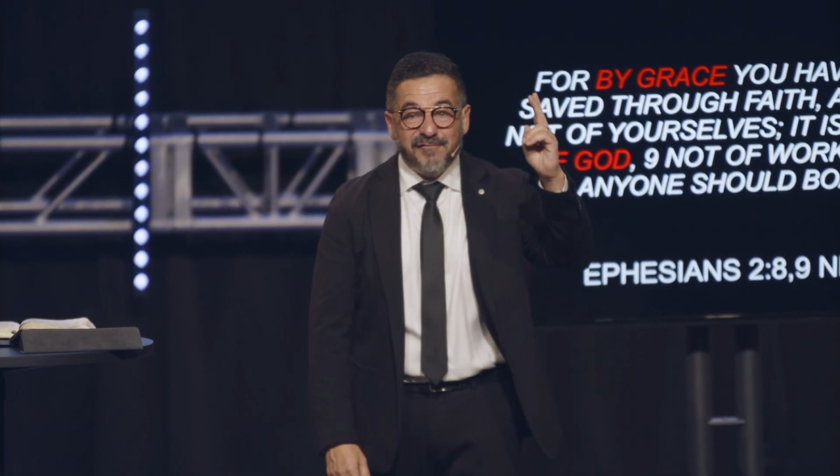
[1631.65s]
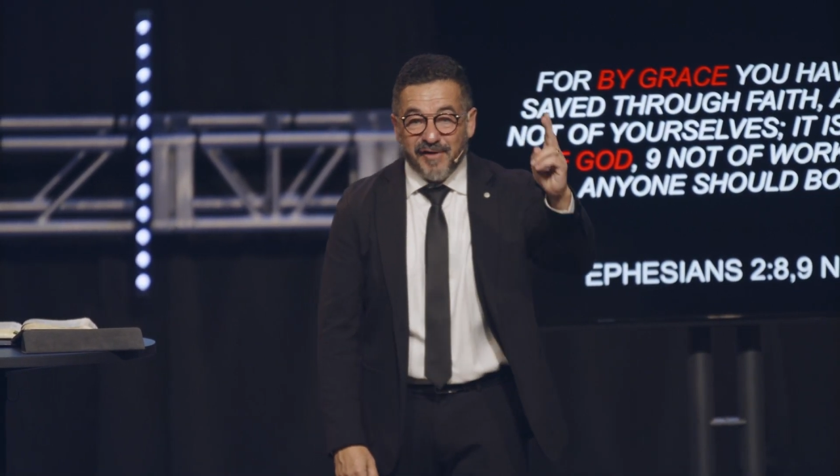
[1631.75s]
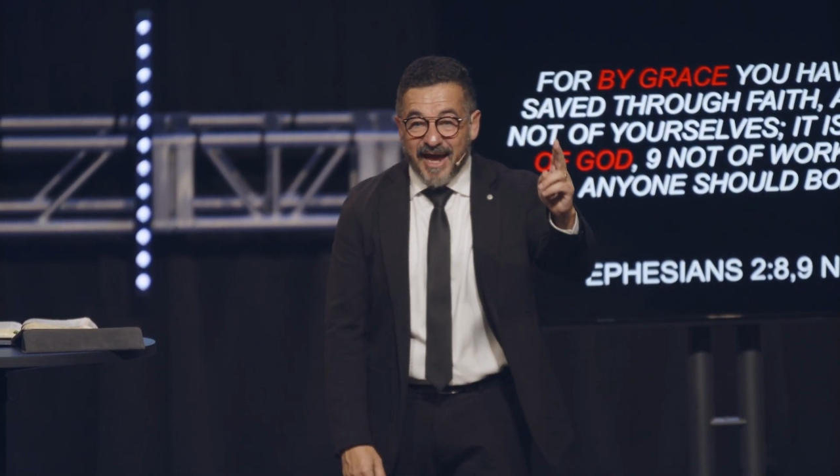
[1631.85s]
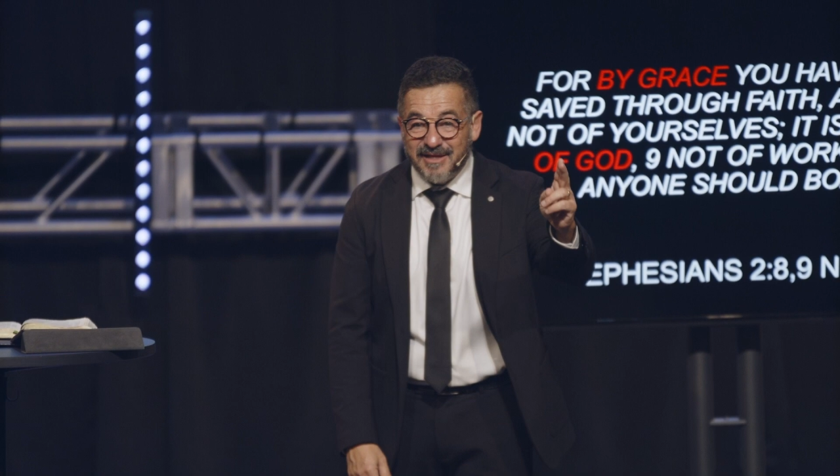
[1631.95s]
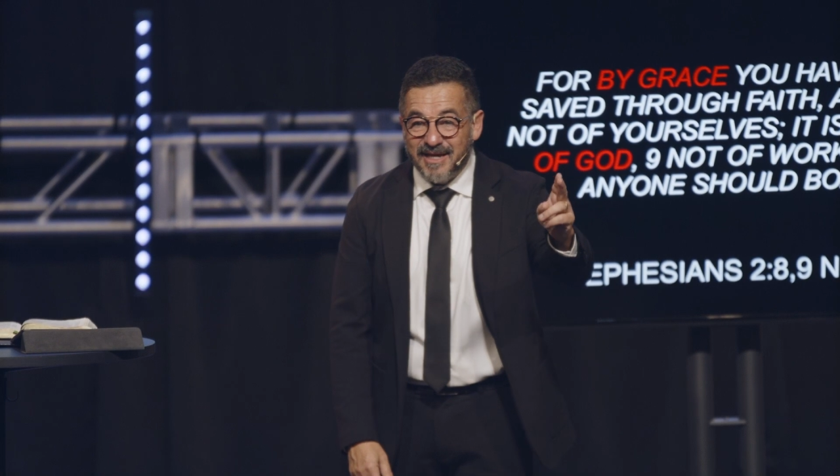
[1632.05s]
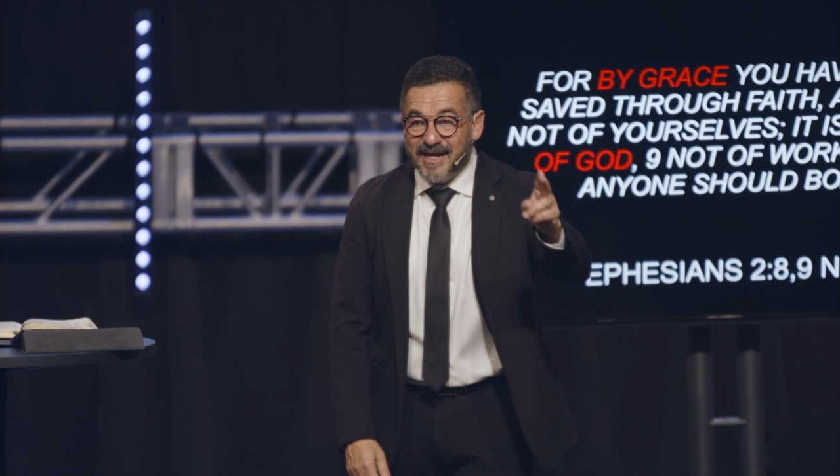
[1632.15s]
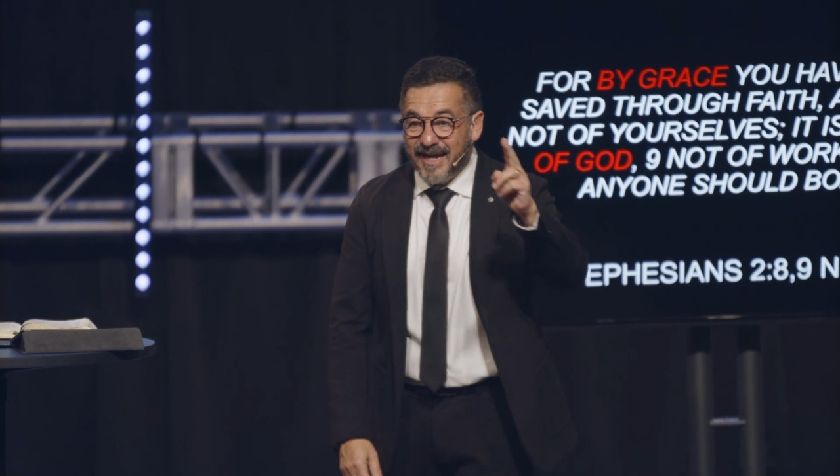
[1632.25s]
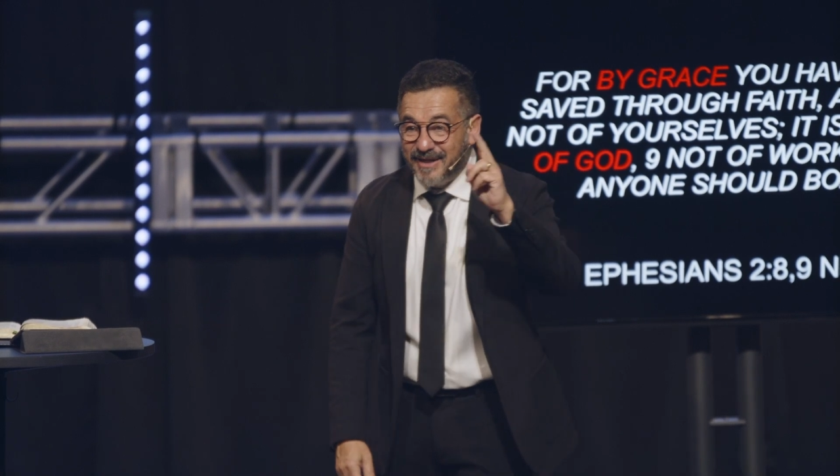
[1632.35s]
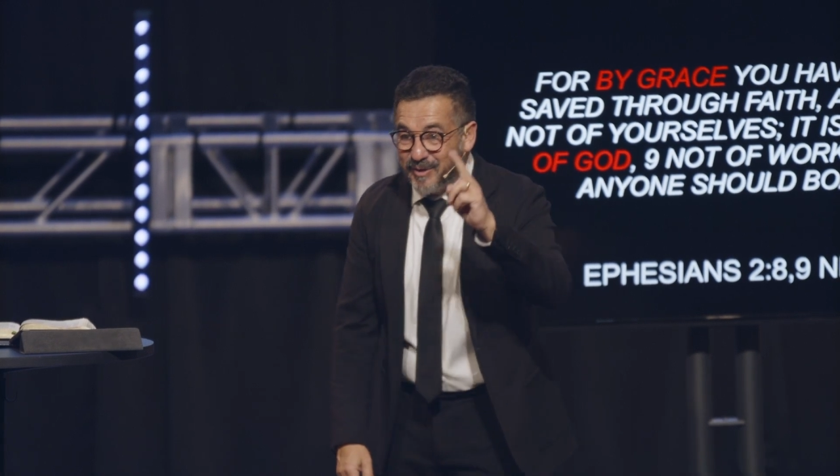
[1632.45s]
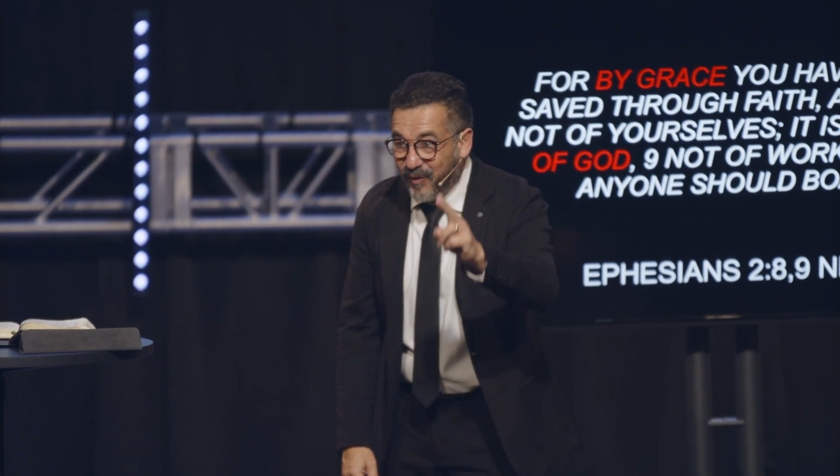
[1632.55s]
faith
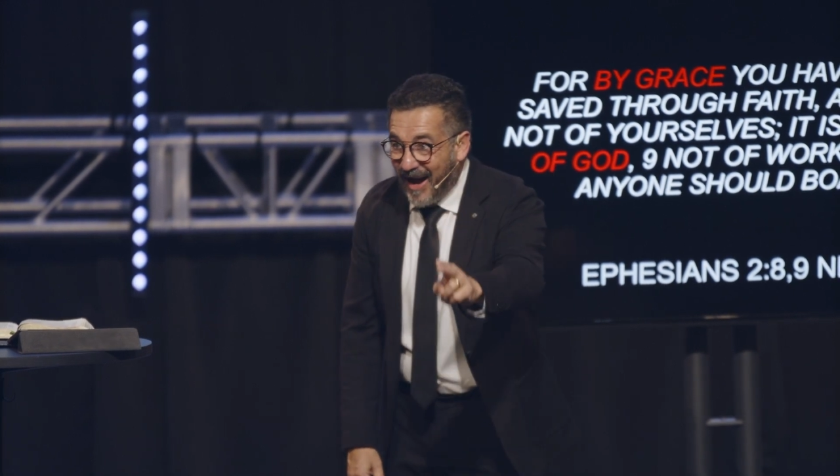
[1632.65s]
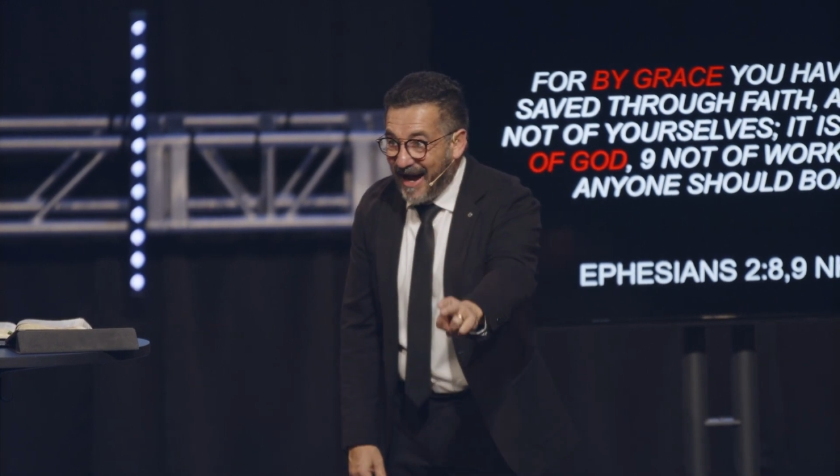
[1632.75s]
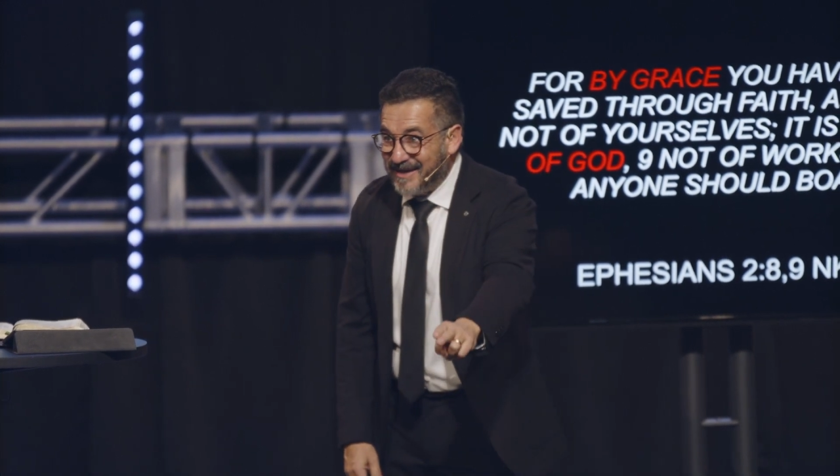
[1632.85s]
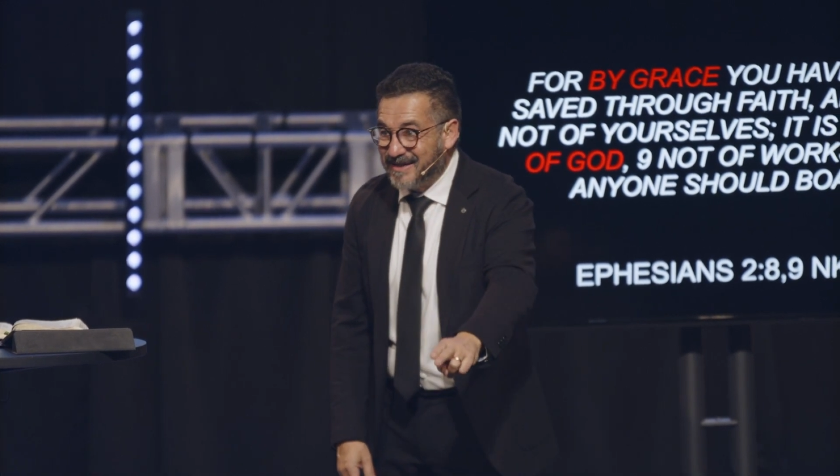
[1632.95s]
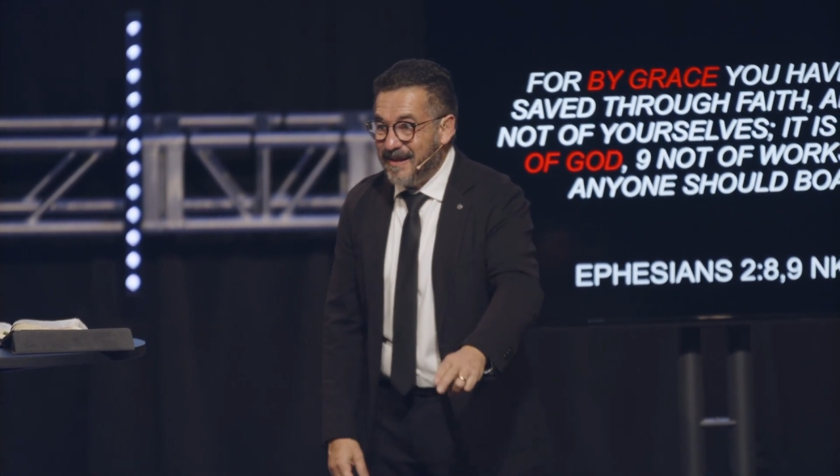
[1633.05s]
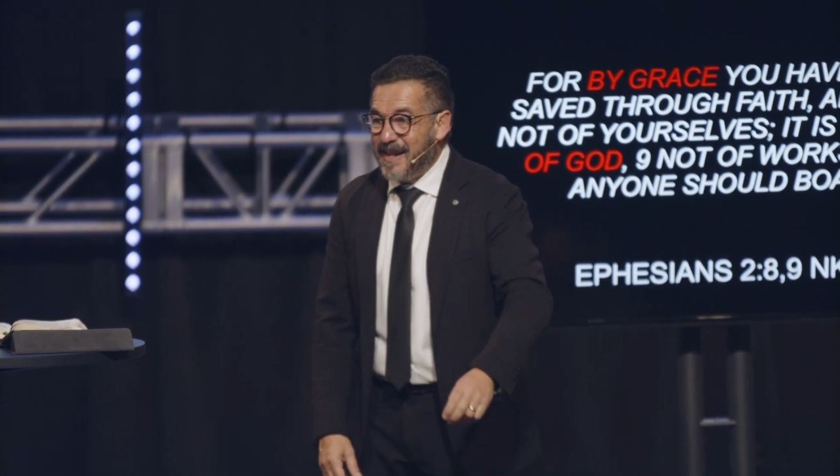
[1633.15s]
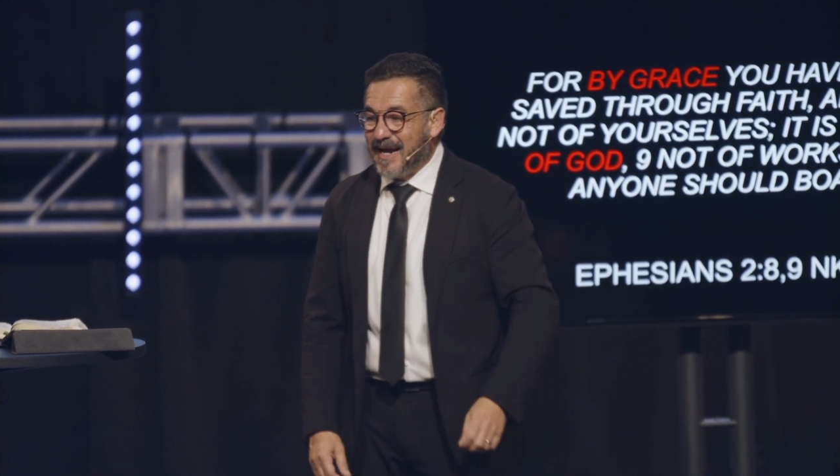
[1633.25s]
in Christ.